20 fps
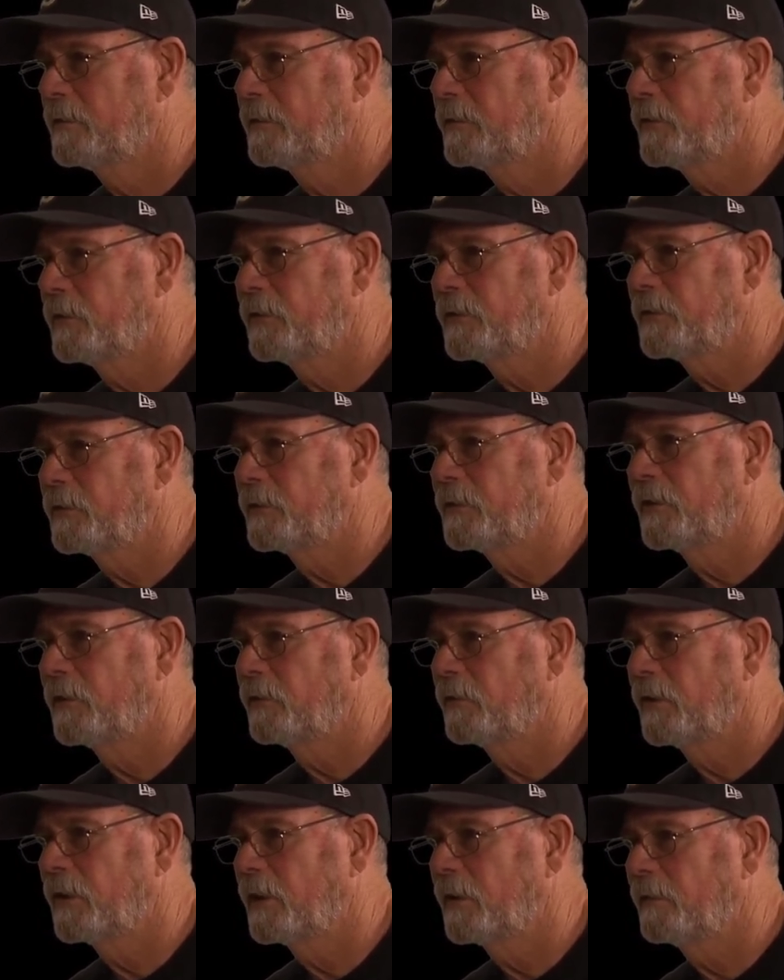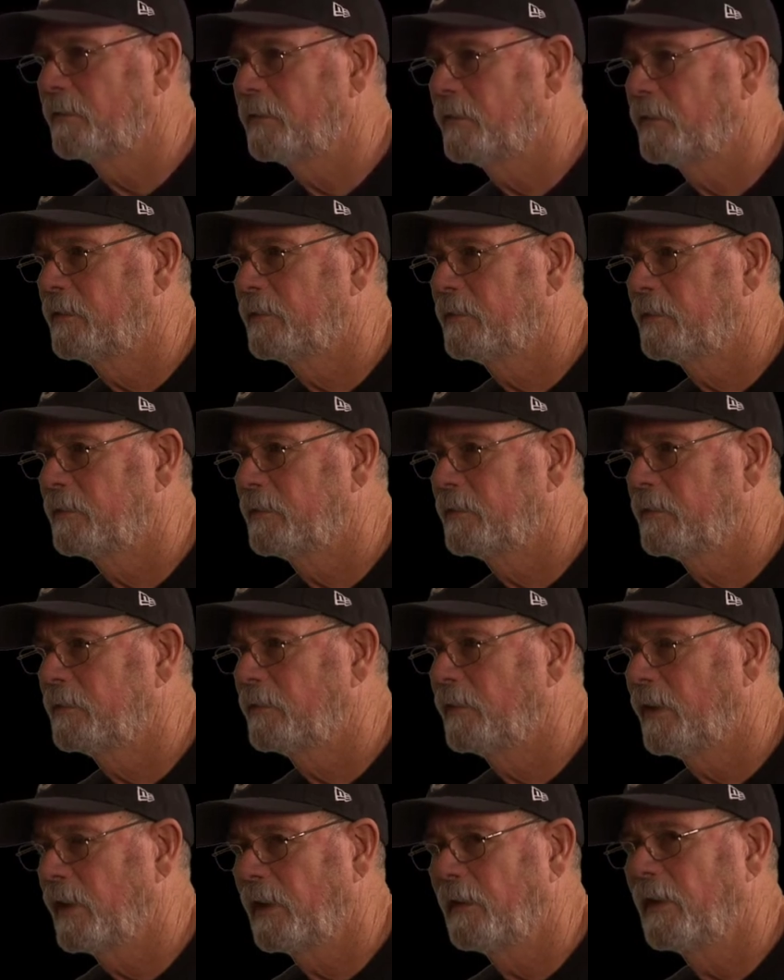churches don't have.
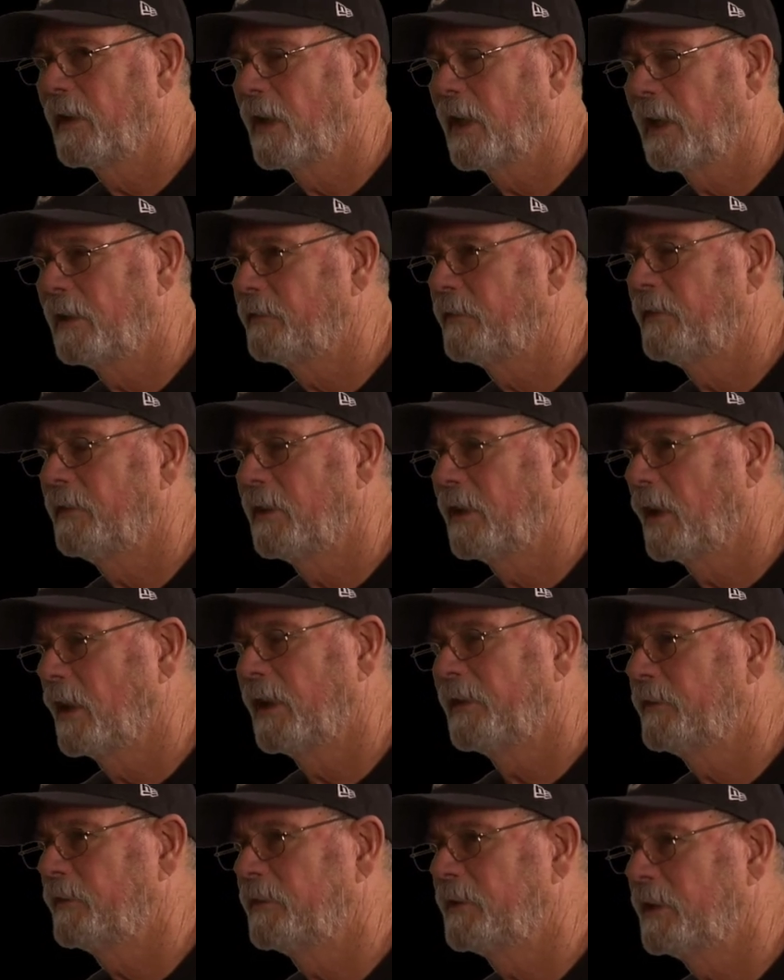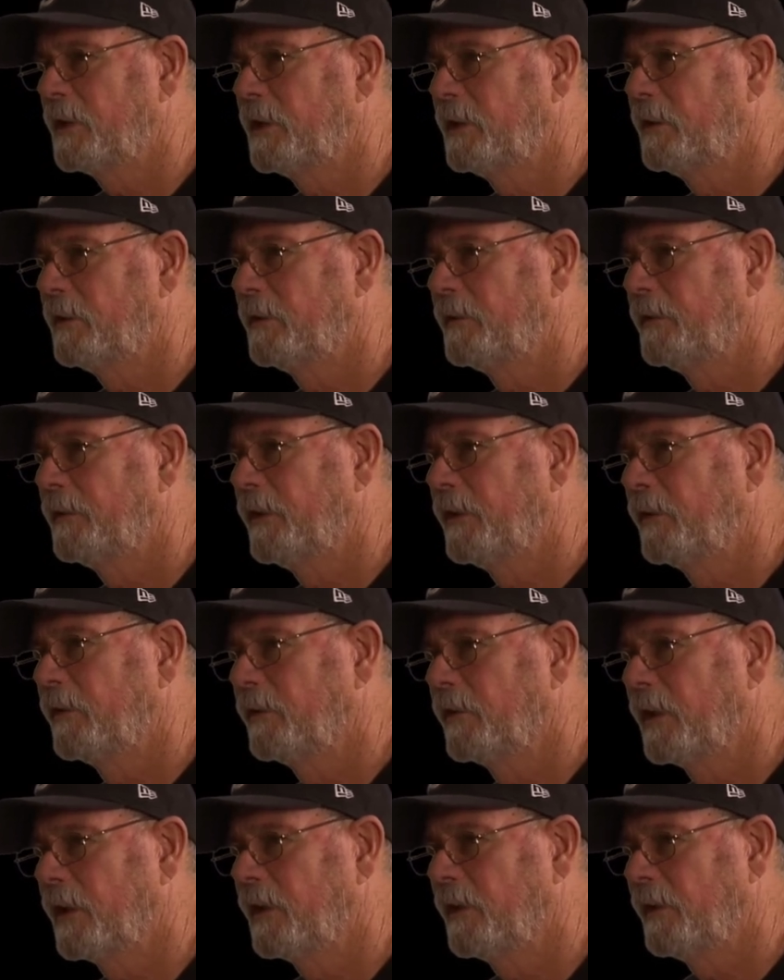That I see,
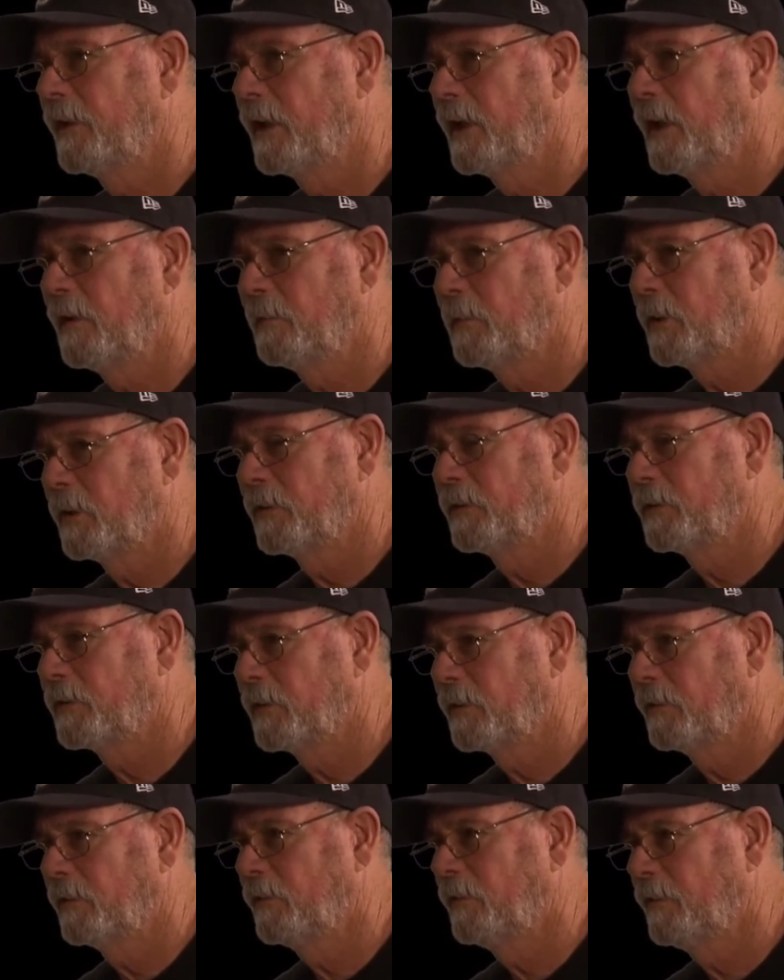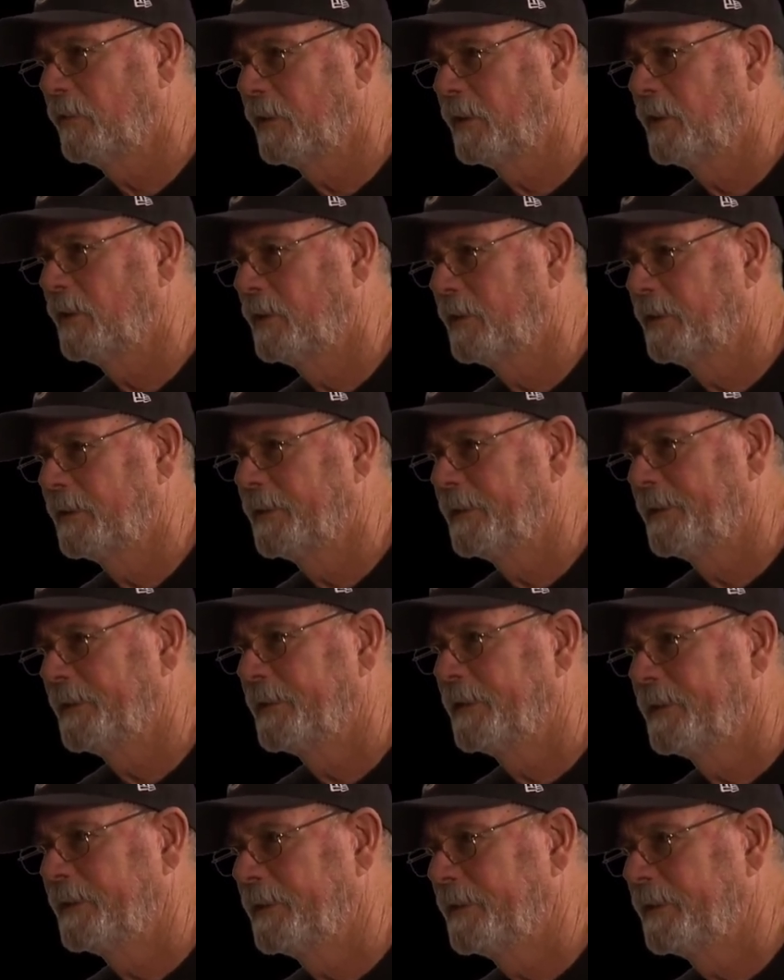that personal,
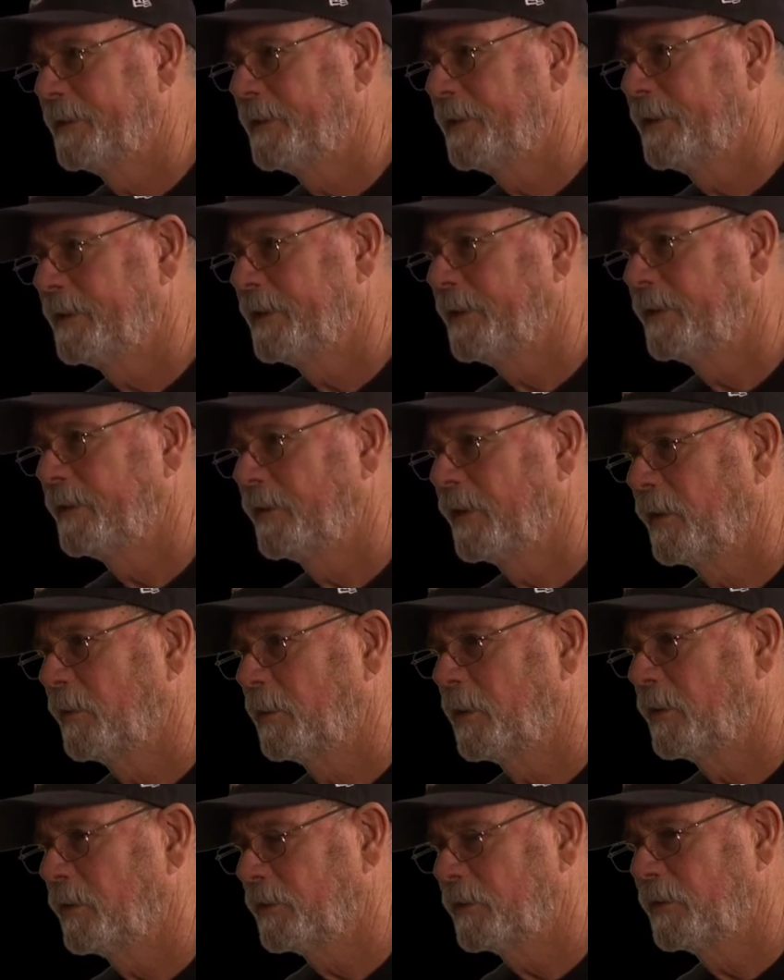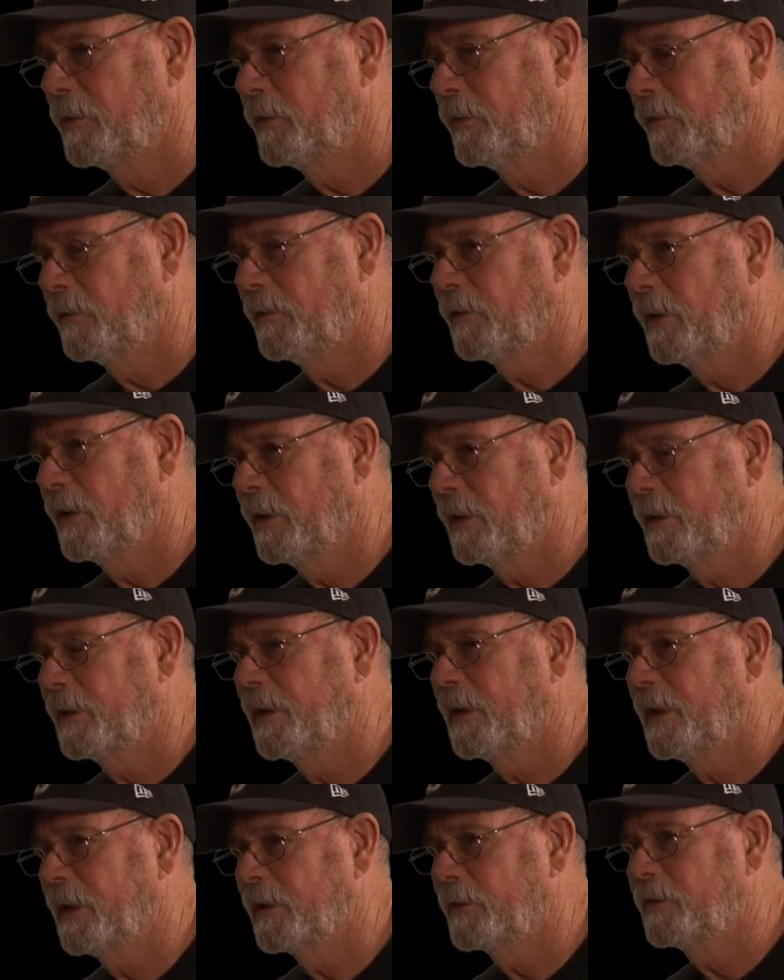that personal
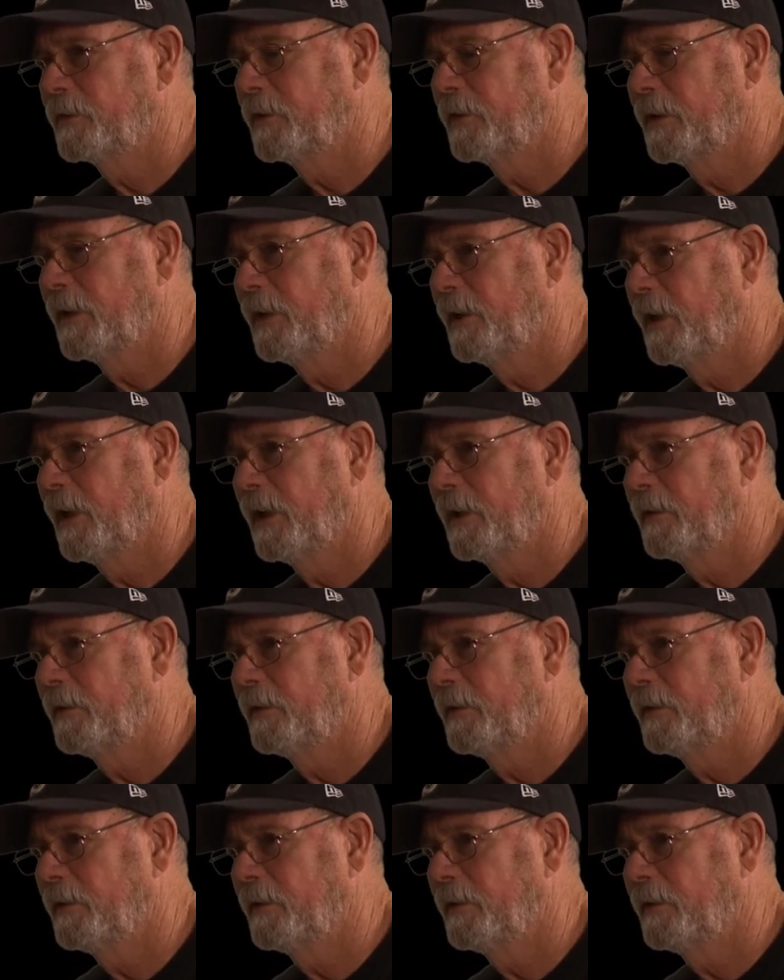connection, and